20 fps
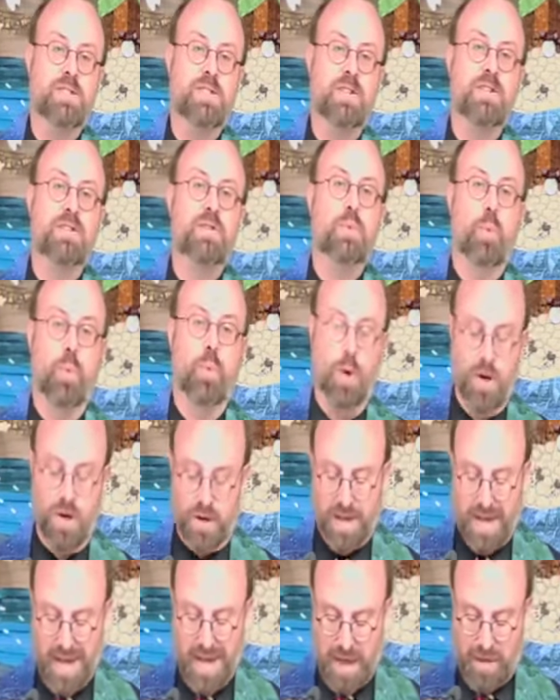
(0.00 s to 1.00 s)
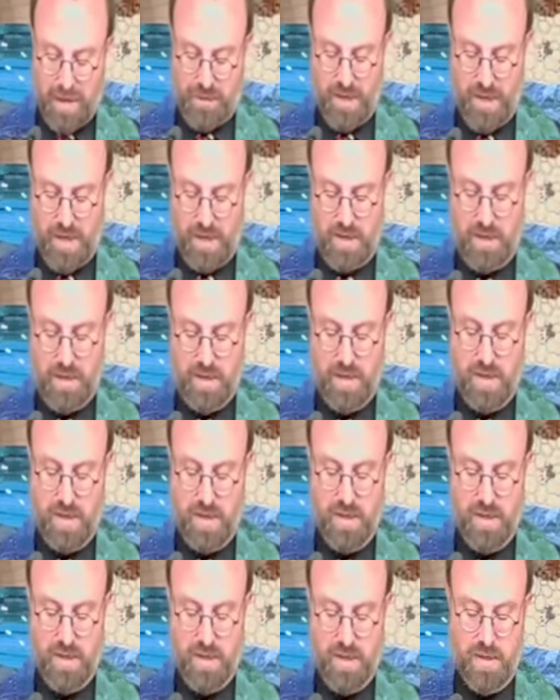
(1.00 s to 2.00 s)
namely the Protestant
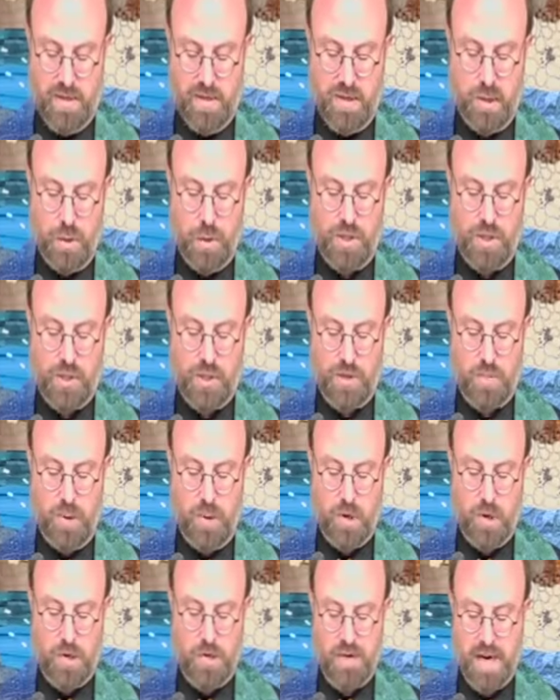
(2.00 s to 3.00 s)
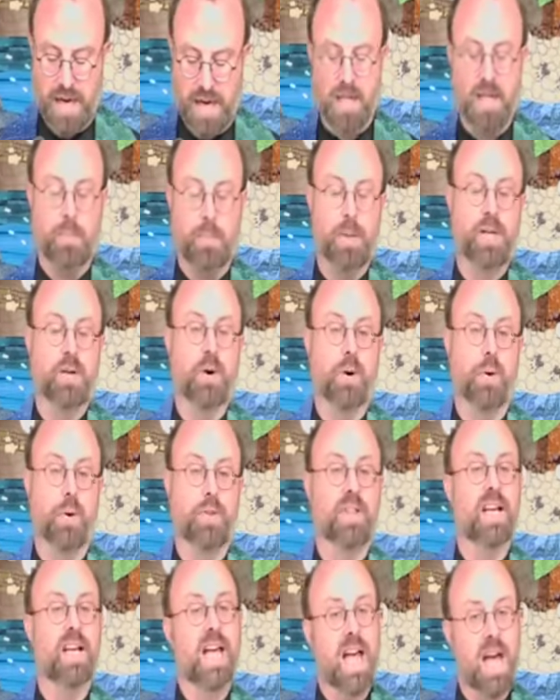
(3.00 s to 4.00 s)
work ethic, though it should more
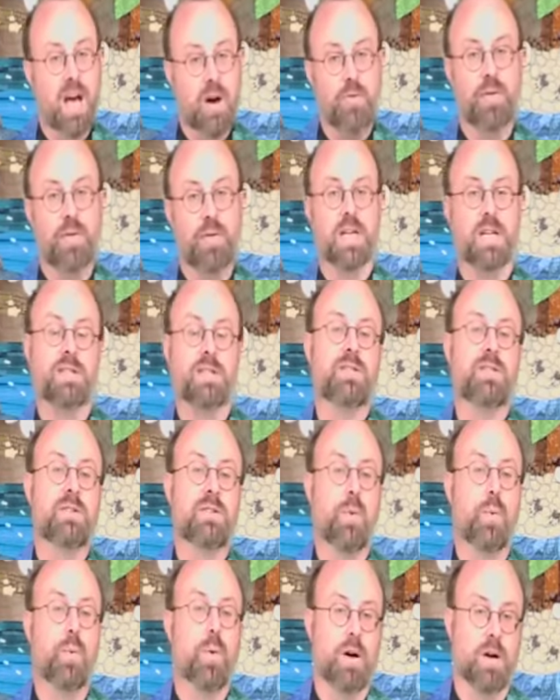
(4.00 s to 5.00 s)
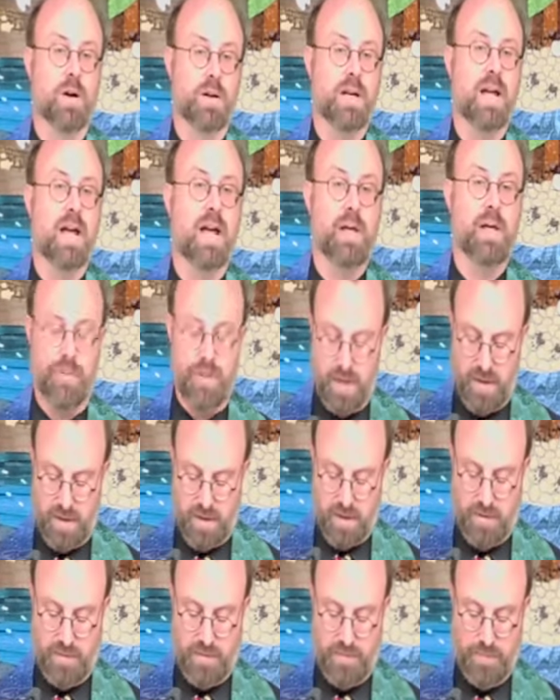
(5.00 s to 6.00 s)
correctly be called the Calvinist
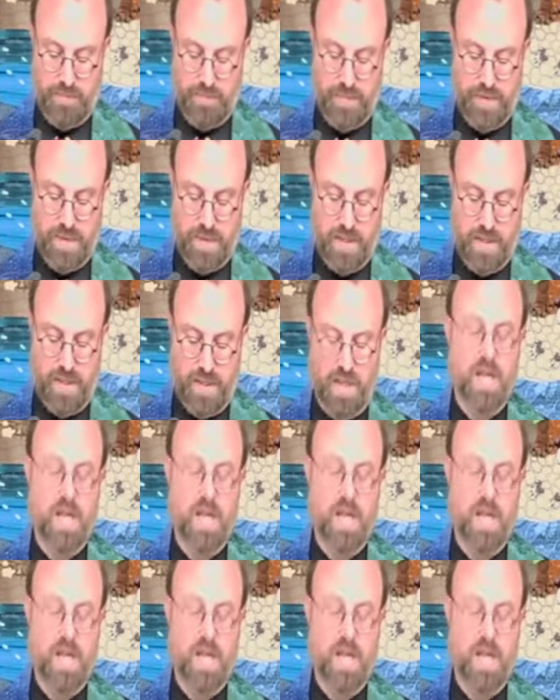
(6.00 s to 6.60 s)
work ethic.